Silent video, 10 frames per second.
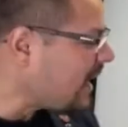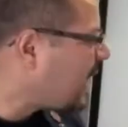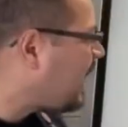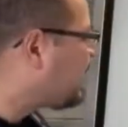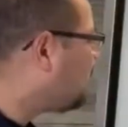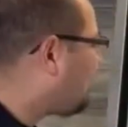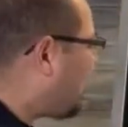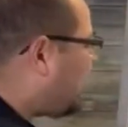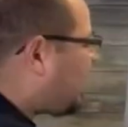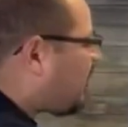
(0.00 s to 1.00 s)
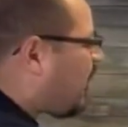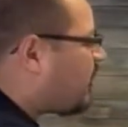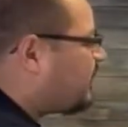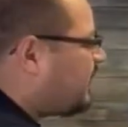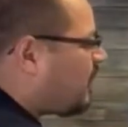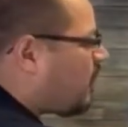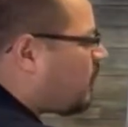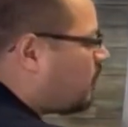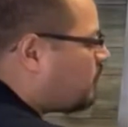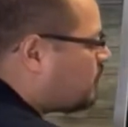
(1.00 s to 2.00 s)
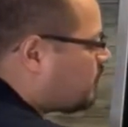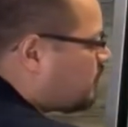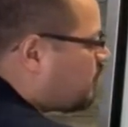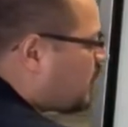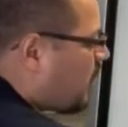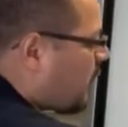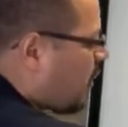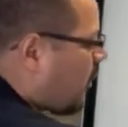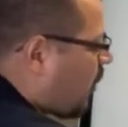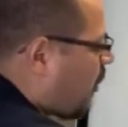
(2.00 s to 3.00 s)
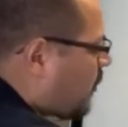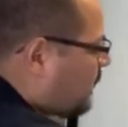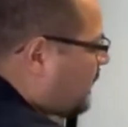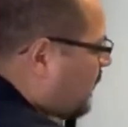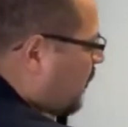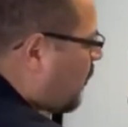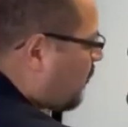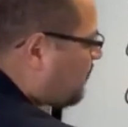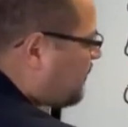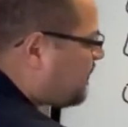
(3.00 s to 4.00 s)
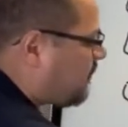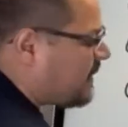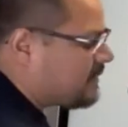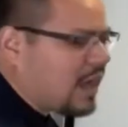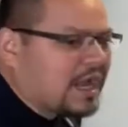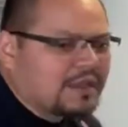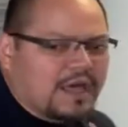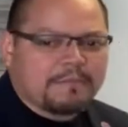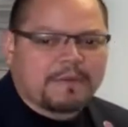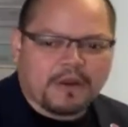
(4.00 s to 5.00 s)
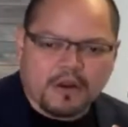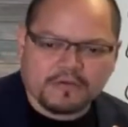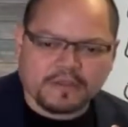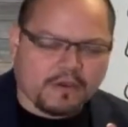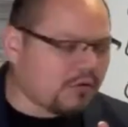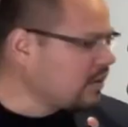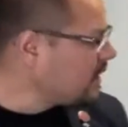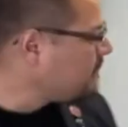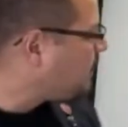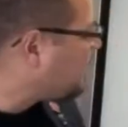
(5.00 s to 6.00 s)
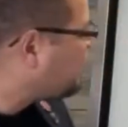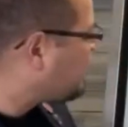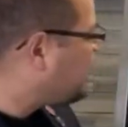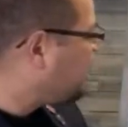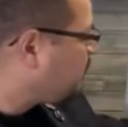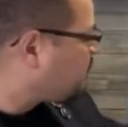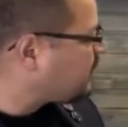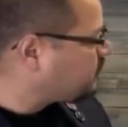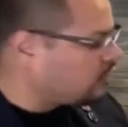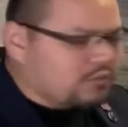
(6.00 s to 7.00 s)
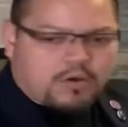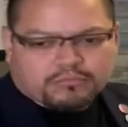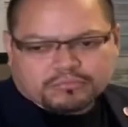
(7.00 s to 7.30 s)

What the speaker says: You may hear RTO. RTO. People may talk a lot about RTO, basically rent to own.